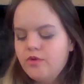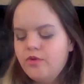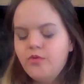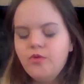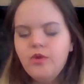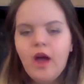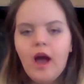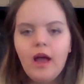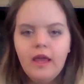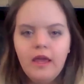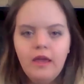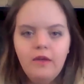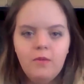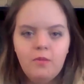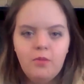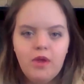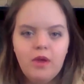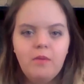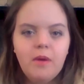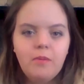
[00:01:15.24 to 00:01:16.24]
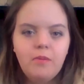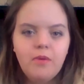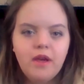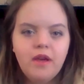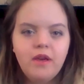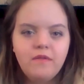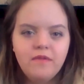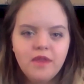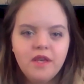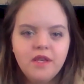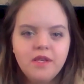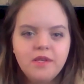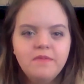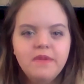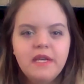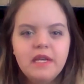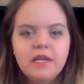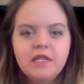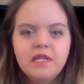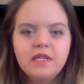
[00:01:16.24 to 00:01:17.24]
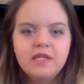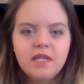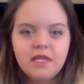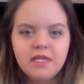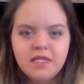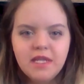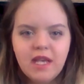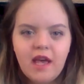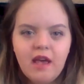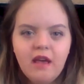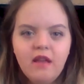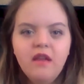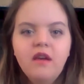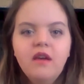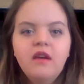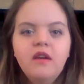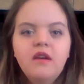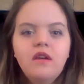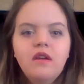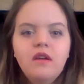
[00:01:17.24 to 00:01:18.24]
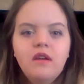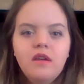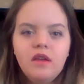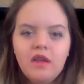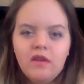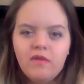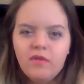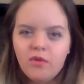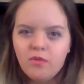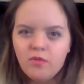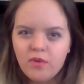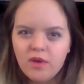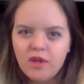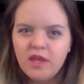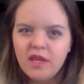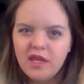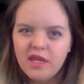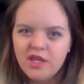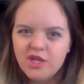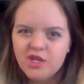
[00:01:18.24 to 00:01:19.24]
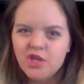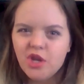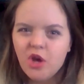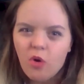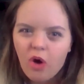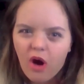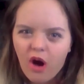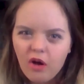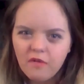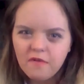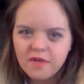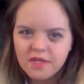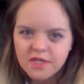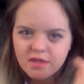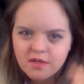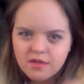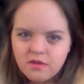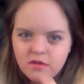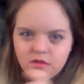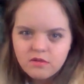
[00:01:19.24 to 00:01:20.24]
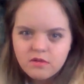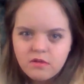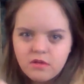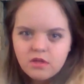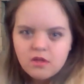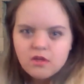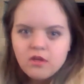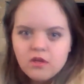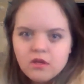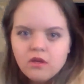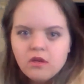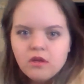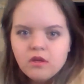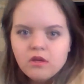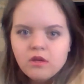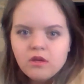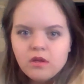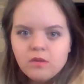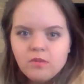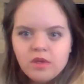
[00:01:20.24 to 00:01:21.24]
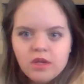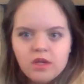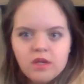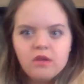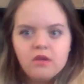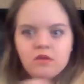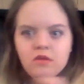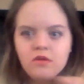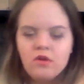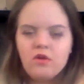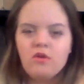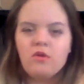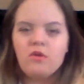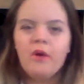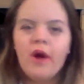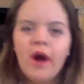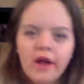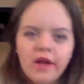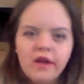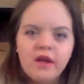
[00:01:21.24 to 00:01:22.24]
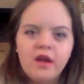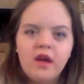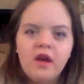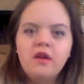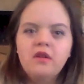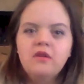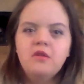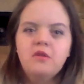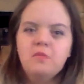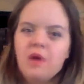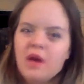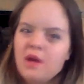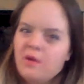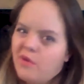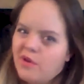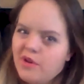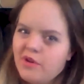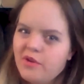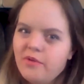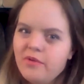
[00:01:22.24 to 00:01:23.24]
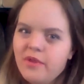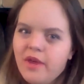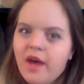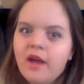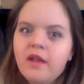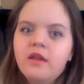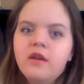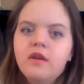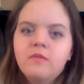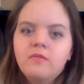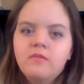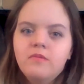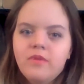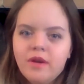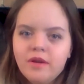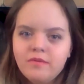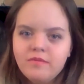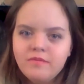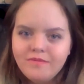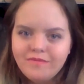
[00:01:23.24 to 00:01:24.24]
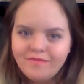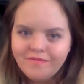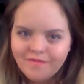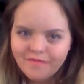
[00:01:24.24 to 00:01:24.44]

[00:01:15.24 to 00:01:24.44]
Do not give a play-by-play of this, because as I said, if you really just go all physical, meaning erotica, you might want to do that, but